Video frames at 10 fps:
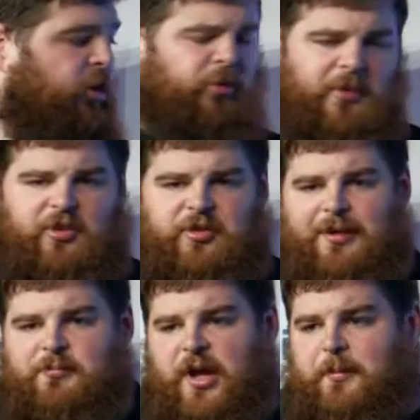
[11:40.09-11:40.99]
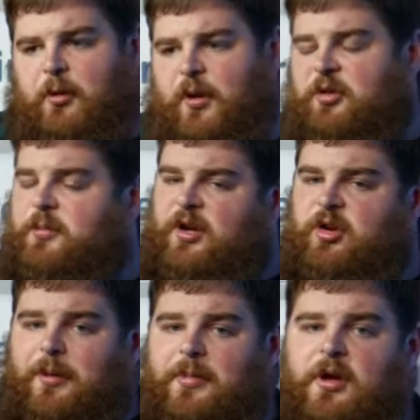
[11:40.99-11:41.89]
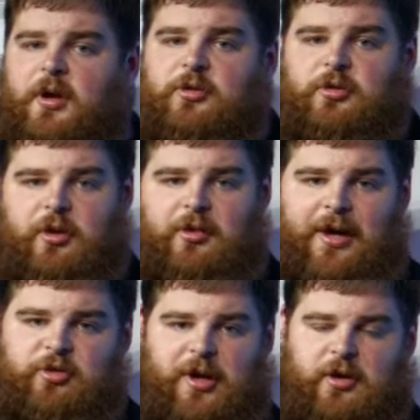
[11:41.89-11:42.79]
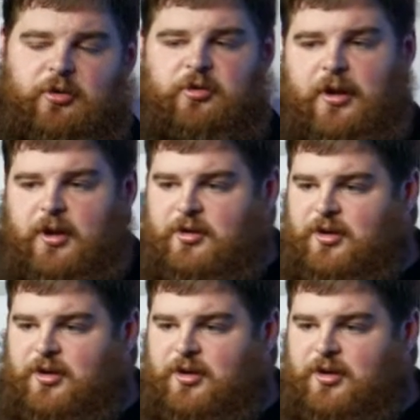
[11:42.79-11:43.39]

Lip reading: should be the same people when it's picked up, so that that shared understanding is